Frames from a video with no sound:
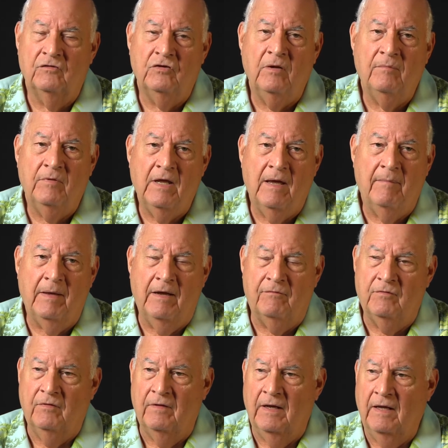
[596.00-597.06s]
sometime
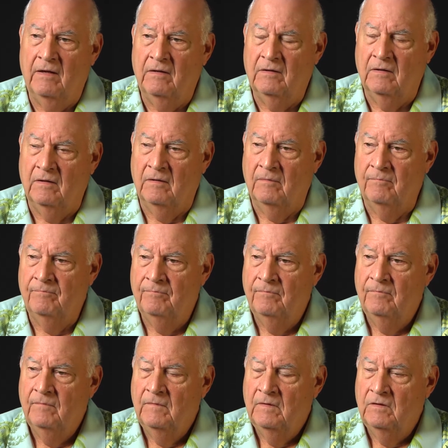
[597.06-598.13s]
after that, um,
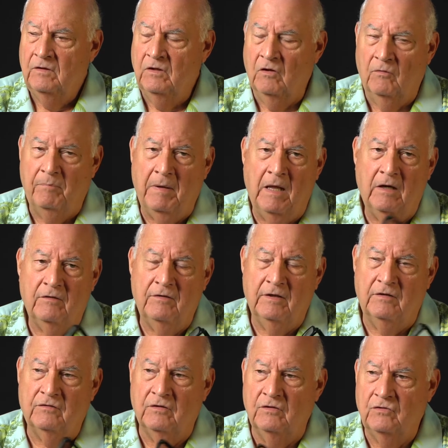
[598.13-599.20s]
you know,
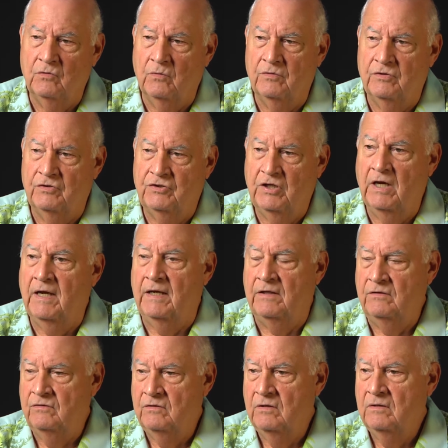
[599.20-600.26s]
politics in Georgia
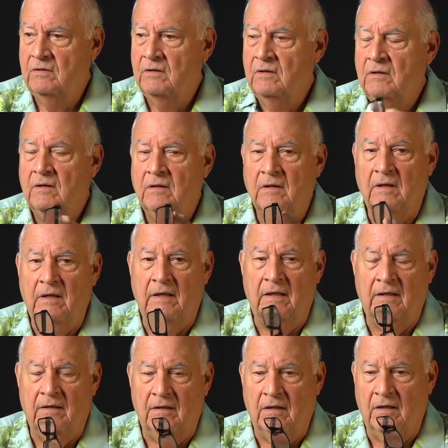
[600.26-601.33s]
changed, mm-hmm.
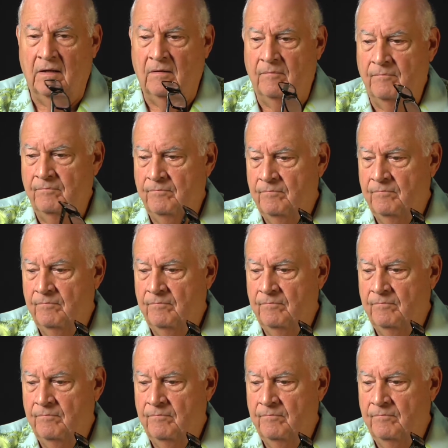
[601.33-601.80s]
and. Um,